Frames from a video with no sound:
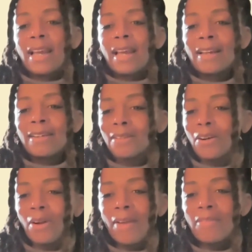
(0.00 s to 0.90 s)
say,
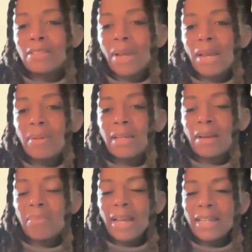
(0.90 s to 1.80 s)
go have this baby and
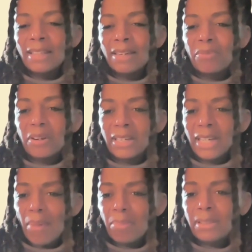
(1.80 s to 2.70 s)
come back and let it work
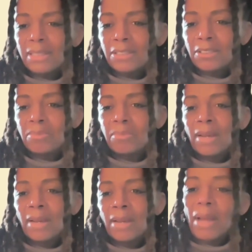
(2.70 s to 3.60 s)
in capitalism
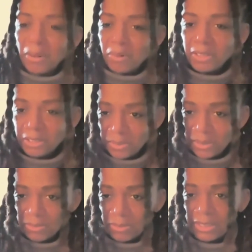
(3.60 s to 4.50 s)
and be back at work in 2
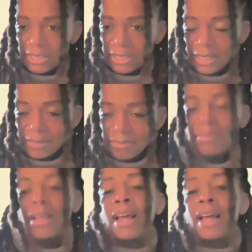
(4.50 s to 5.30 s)
weeks. We'll see you then.